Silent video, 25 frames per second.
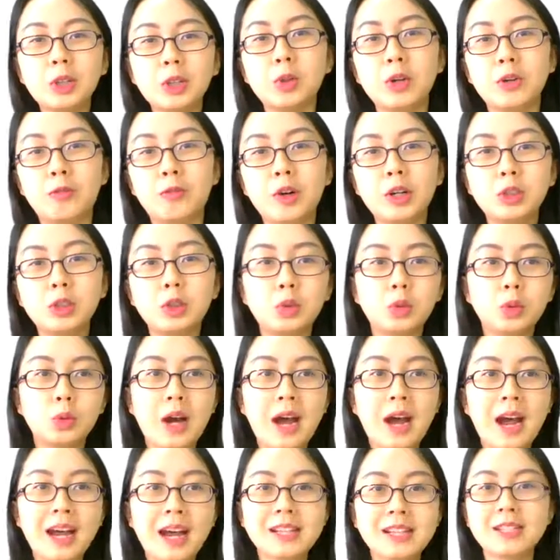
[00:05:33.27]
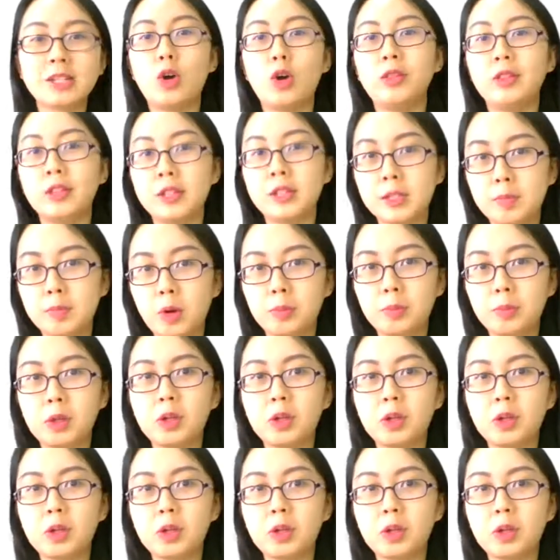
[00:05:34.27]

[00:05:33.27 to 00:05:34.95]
to avoid to ask on the spot,